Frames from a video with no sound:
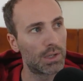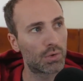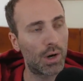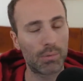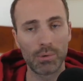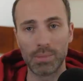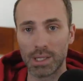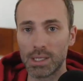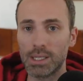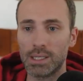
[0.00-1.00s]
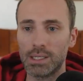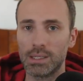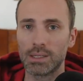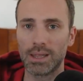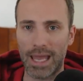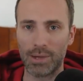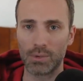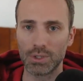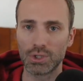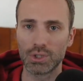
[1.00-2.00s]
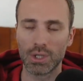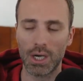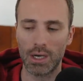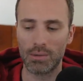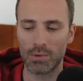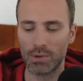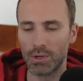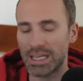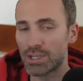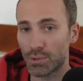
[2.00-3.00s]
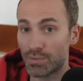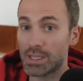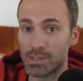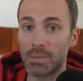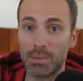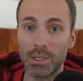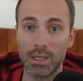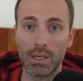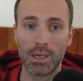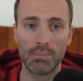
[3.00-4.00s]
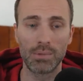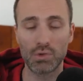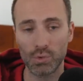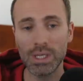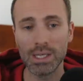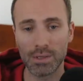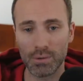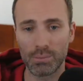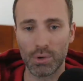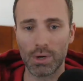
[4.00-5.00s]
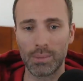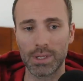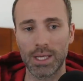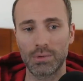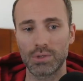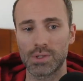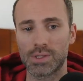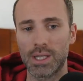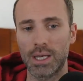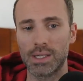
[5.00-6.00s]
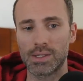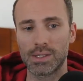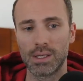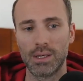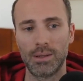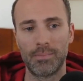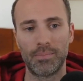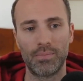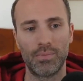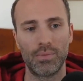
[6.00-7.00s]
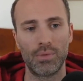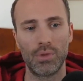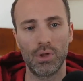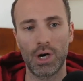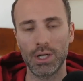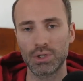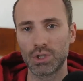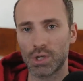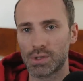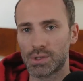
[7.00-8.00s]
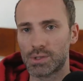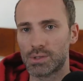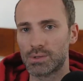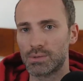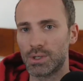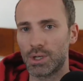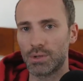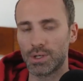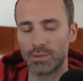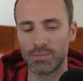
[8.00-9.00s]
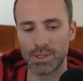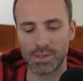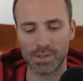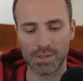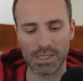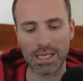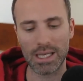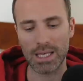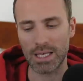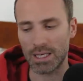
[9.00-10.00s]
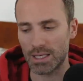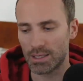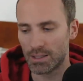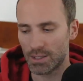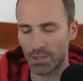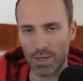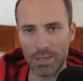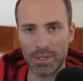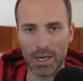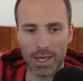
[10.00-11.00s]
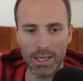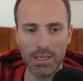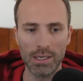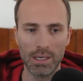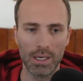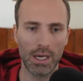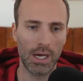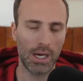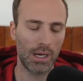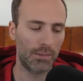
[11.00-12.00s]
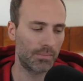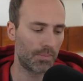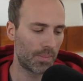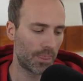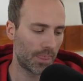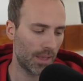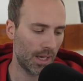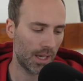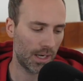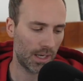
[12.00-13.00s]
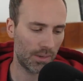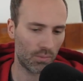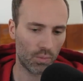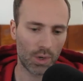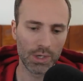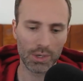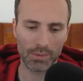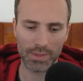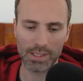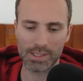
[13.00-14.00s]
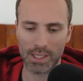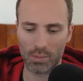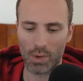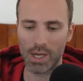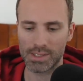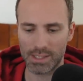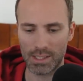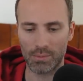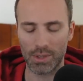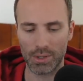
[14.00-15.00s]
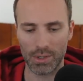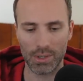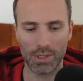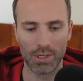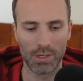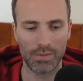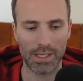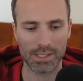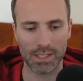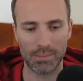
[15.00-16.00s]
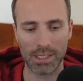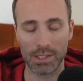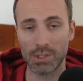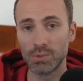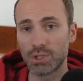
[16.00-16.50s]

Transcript: interoperability language uh, or interface maybe between different programming languages that is not just you know the the C you know ABI, um, and I wonder with things like WASI whether that's going to make a